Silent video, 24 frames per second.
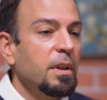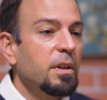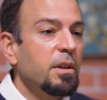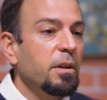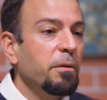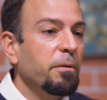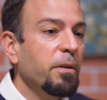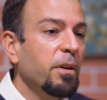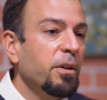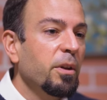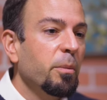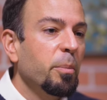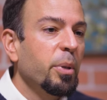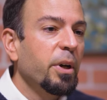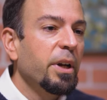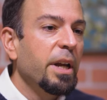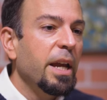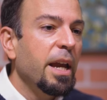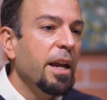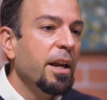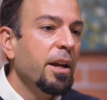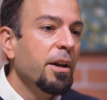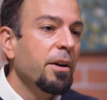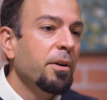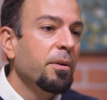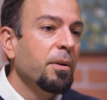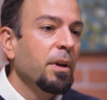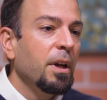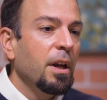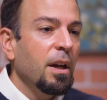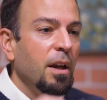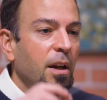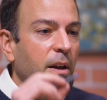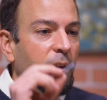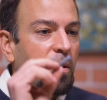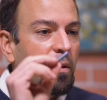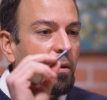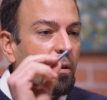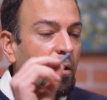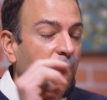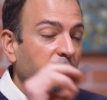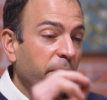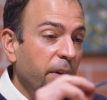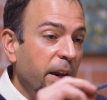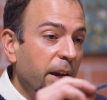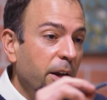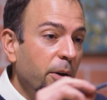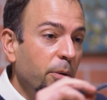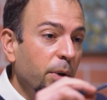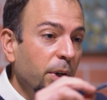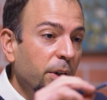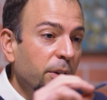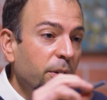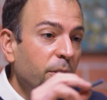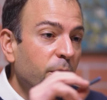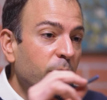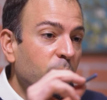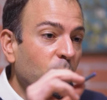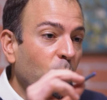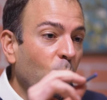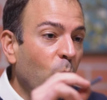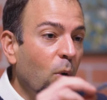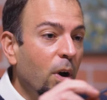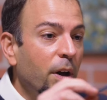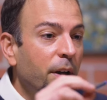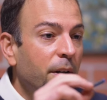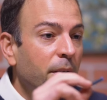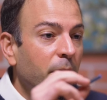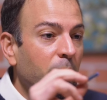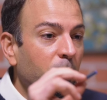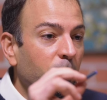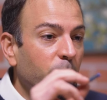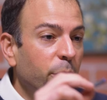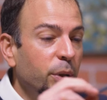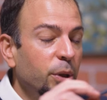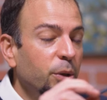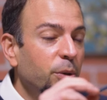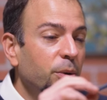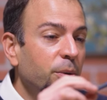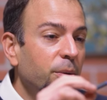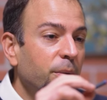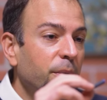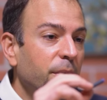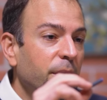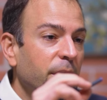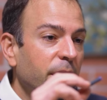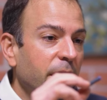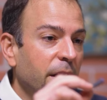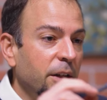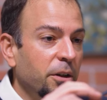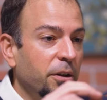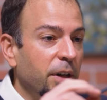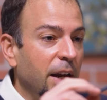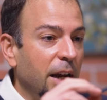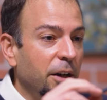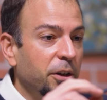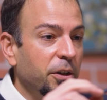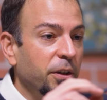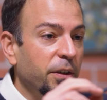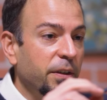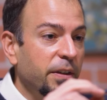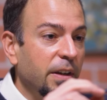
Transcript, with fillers: To fill the Perkeo, Kaweco includes one blue international